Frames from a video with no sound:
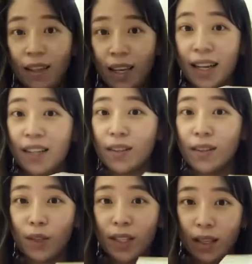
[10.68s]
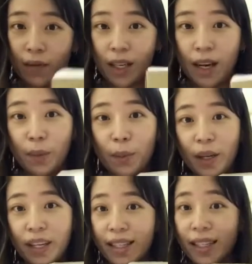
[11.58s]
and I just received it a couple
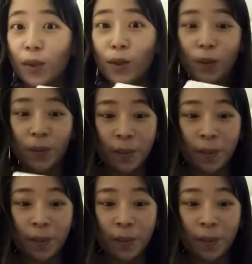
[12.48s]
minutes ago.